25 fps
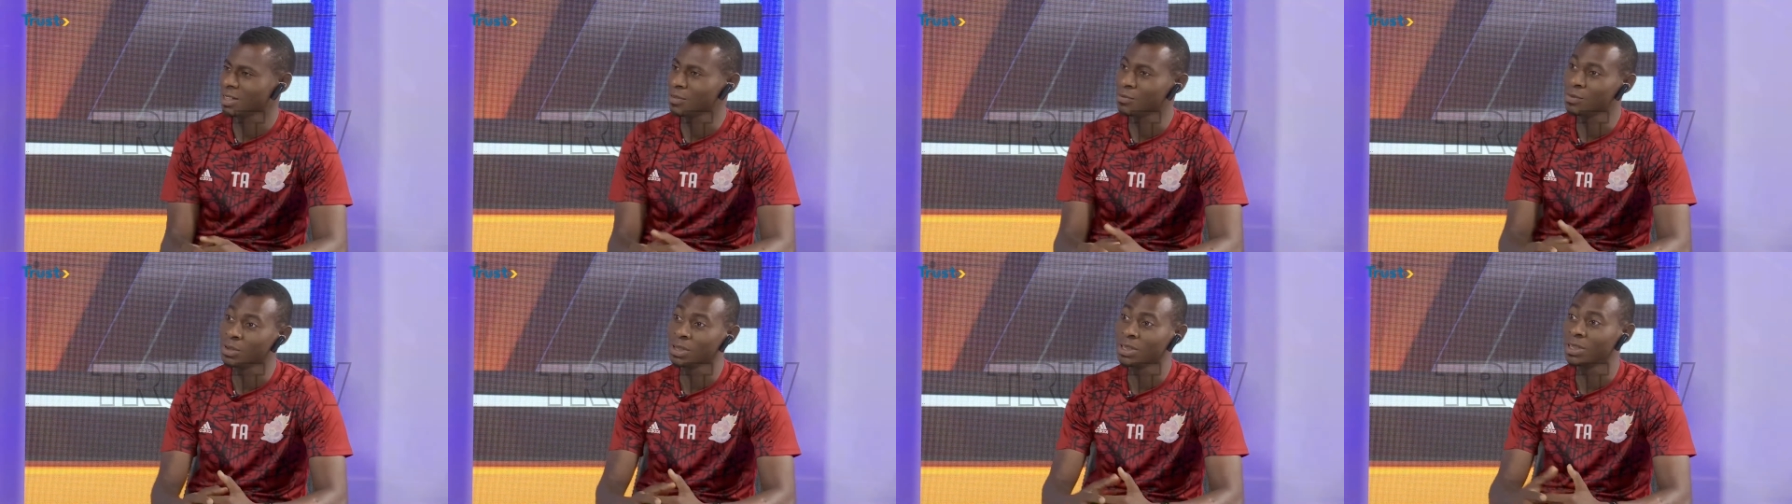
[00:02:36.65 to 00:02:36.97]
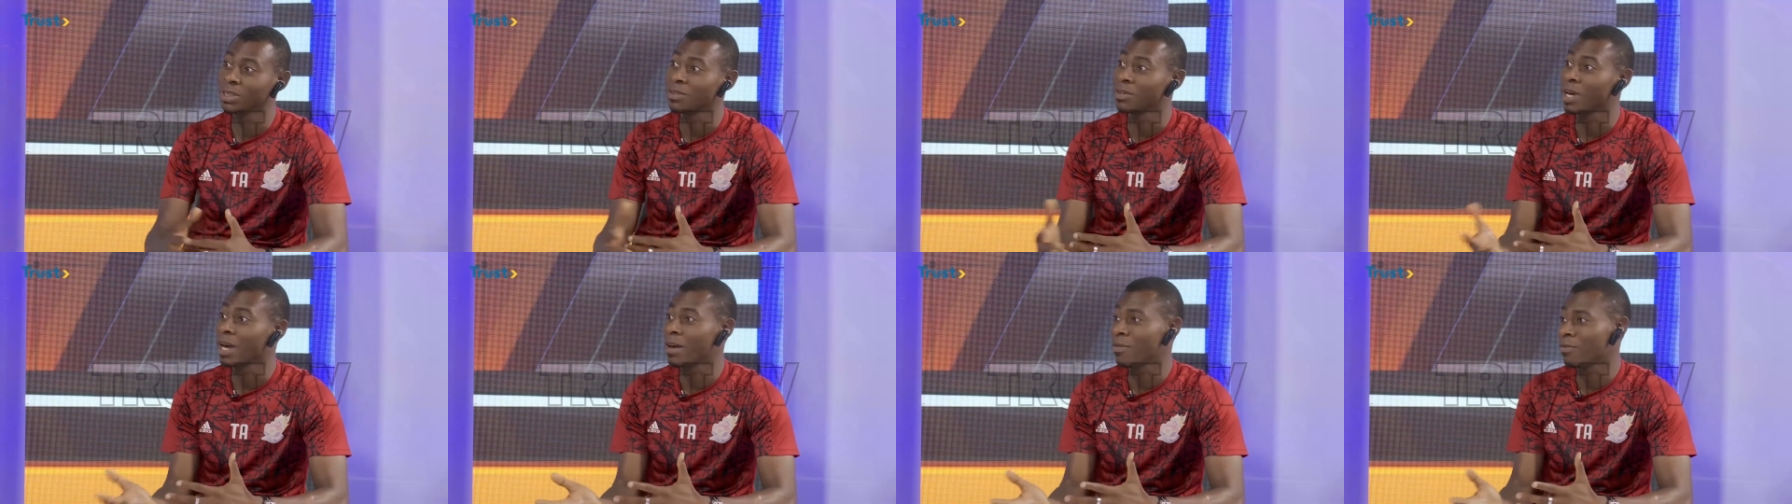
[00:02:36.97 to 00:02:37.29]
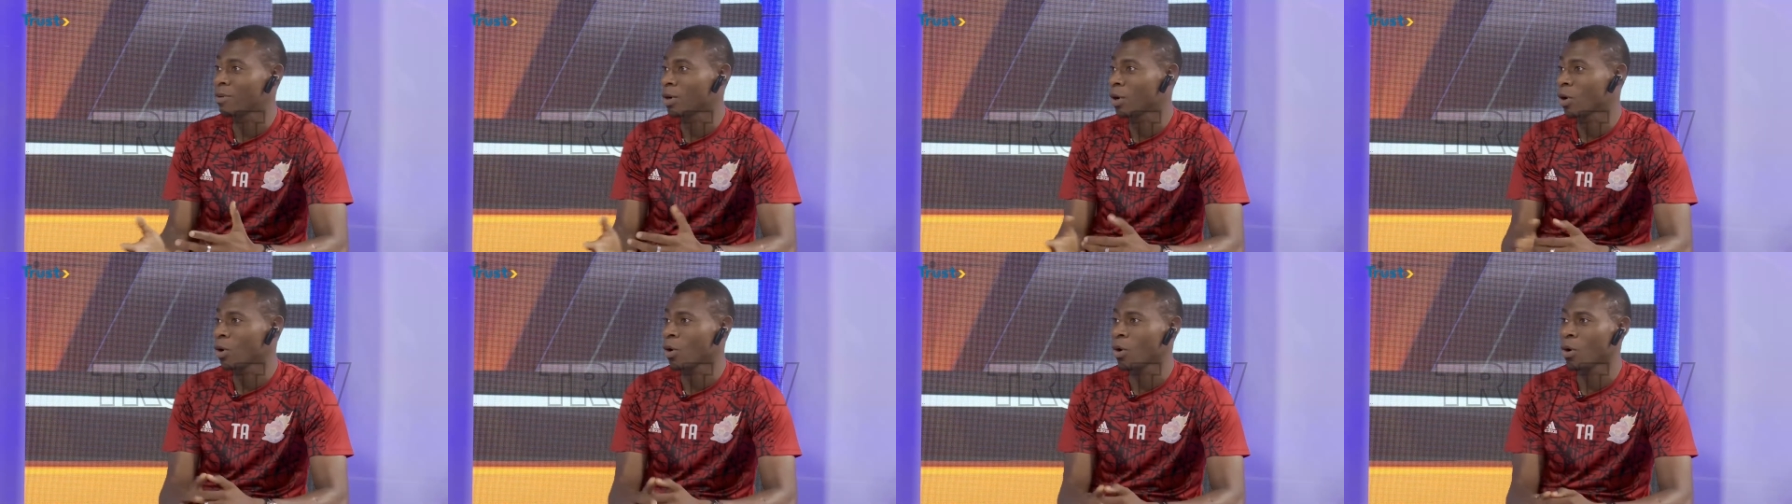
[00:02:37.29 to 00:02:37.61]
even in the
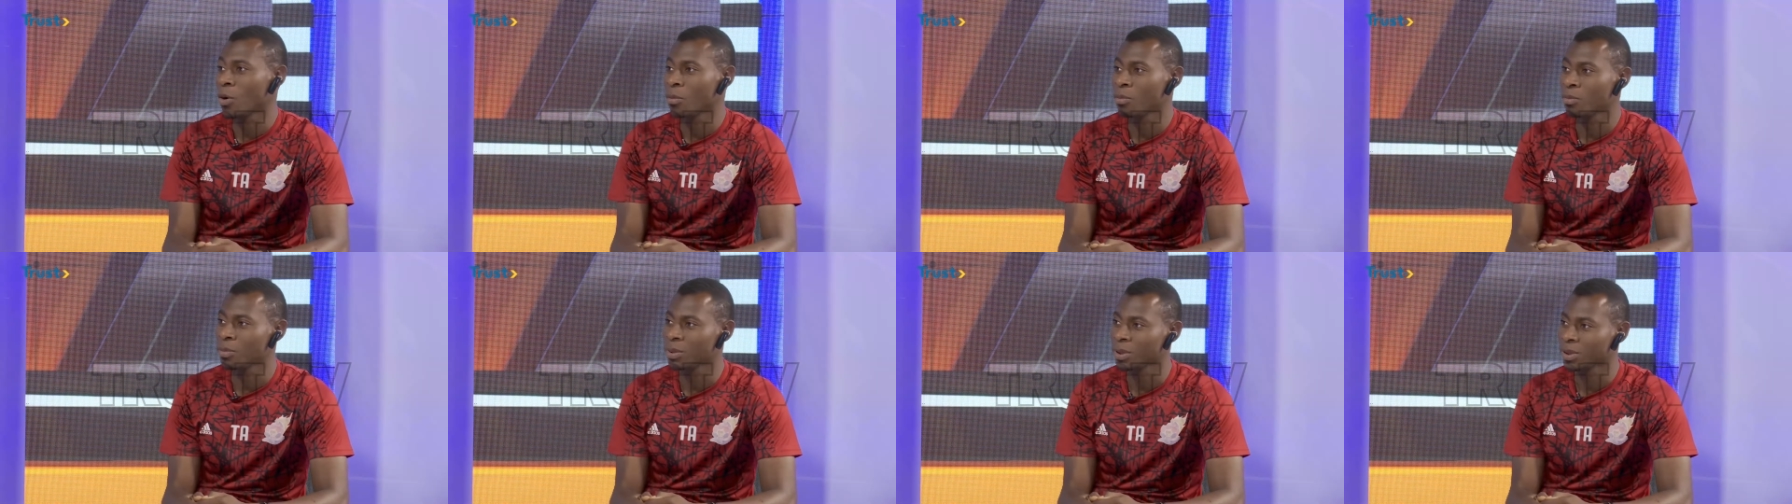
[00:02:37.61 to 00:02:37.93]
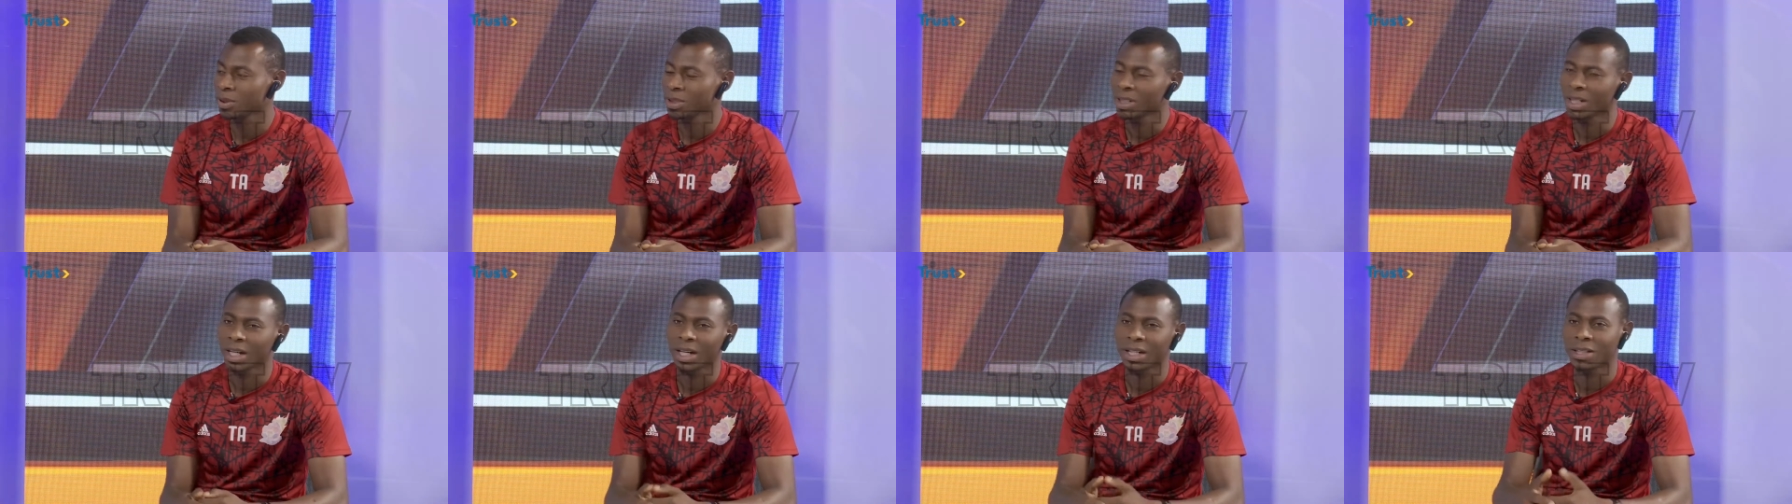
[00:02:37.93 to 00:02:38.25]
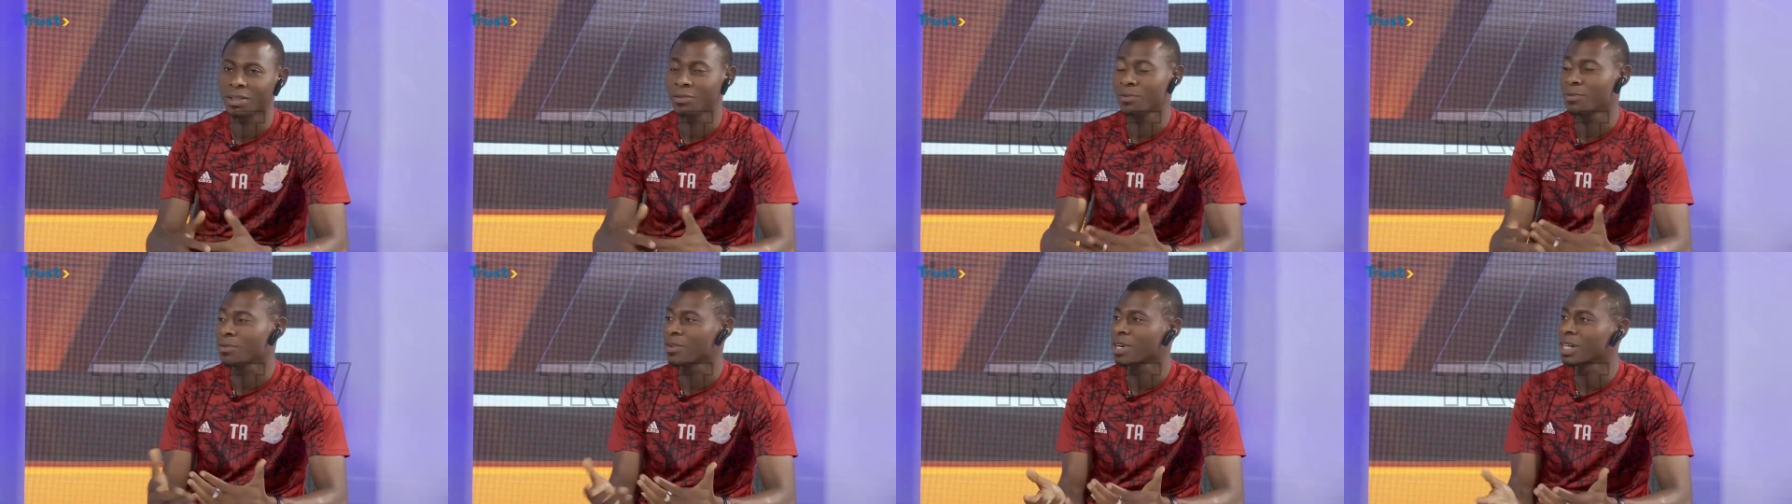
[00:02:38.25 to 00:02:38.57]
F A Cup
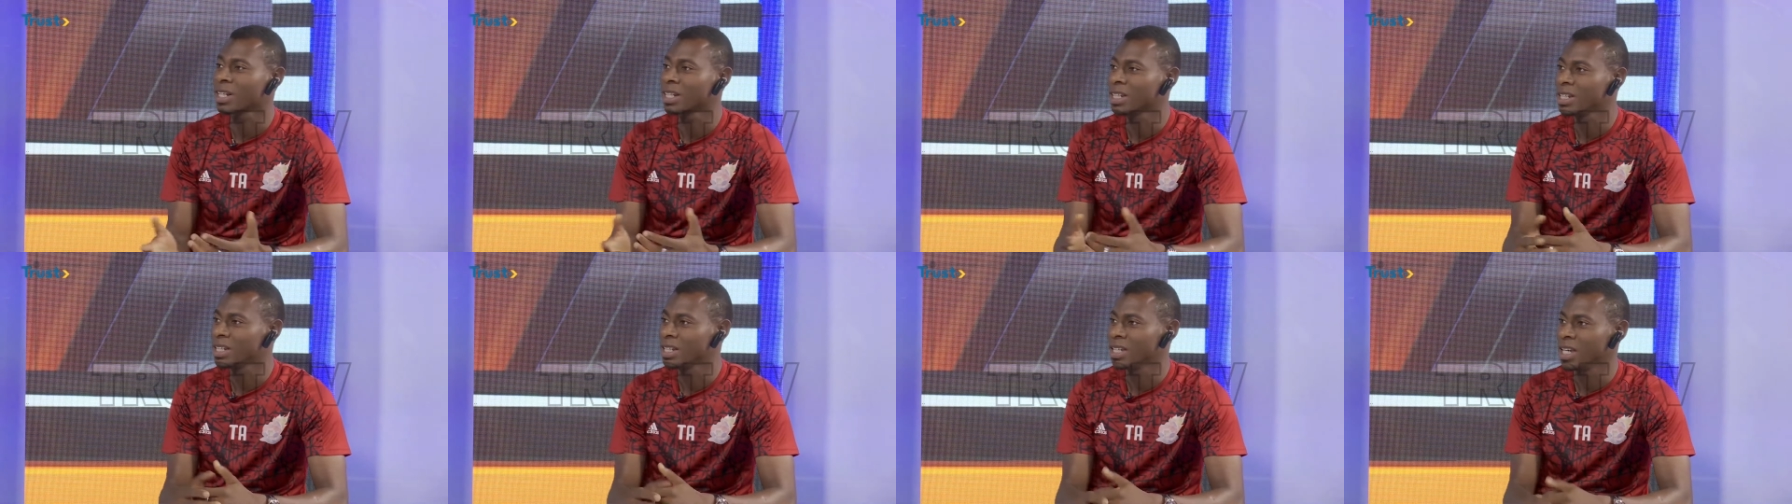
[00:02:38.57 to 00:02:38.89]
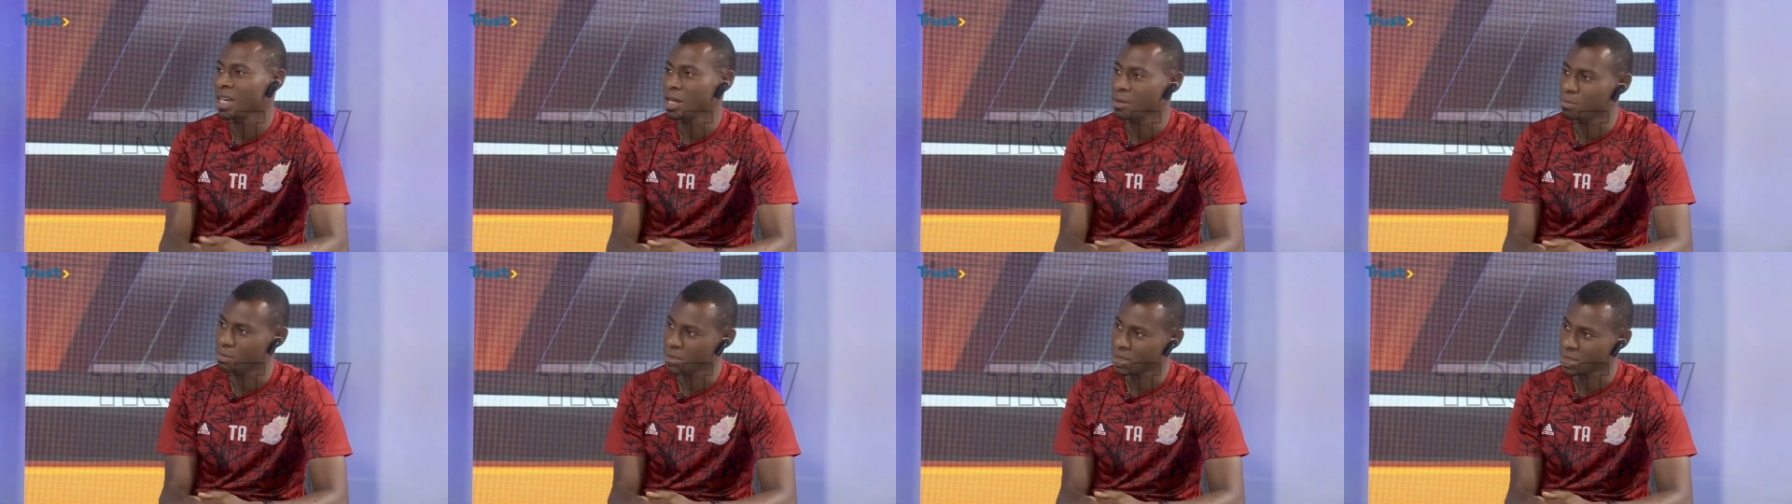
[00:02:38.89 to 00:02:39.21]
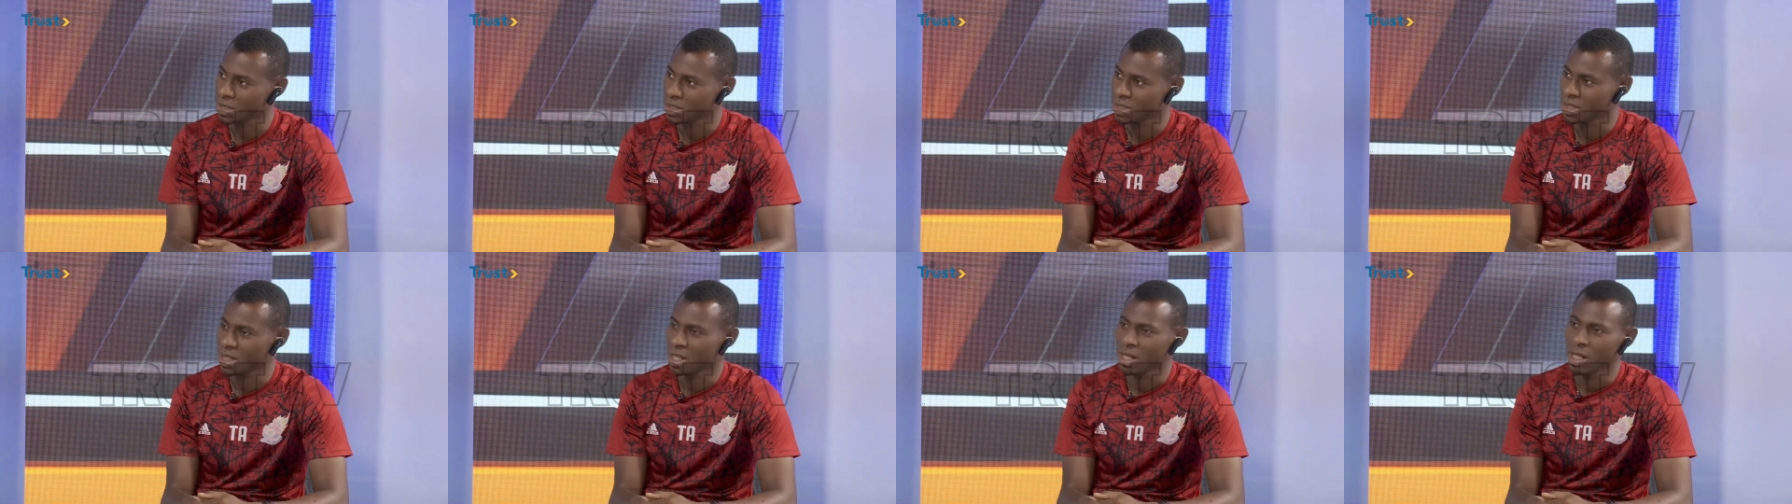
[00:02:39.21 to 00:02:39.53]
and in friendly
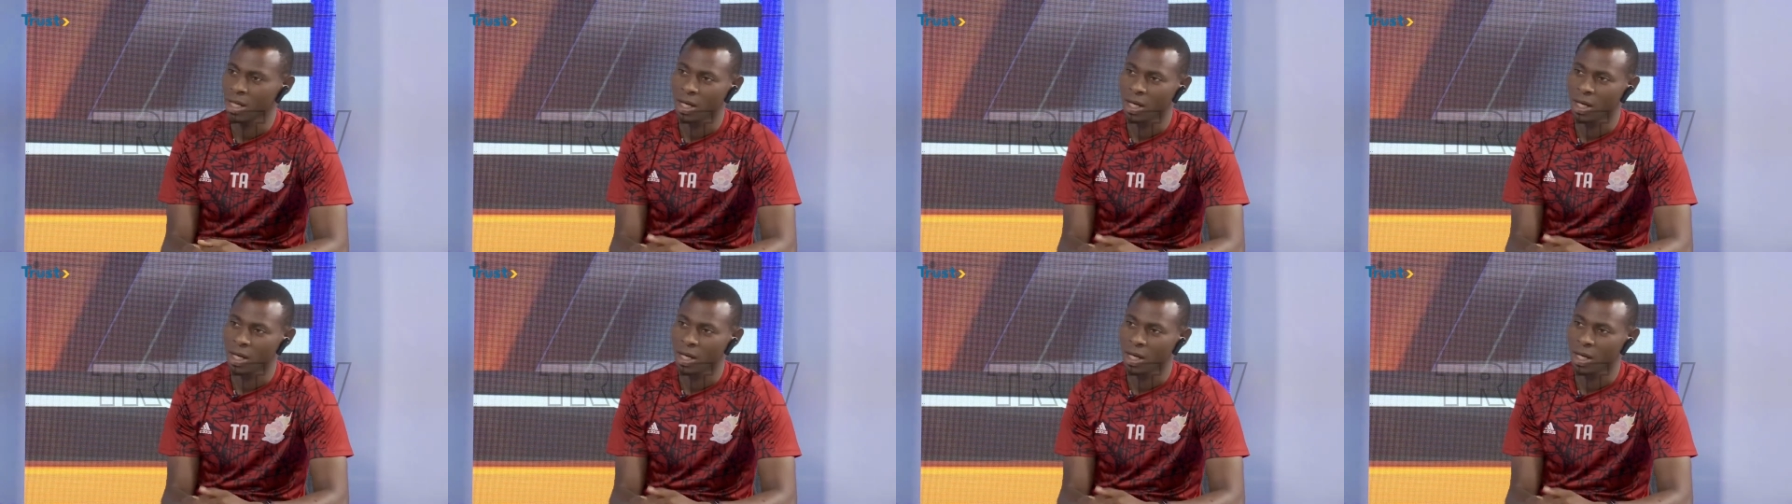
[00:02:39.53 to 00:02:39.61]
games.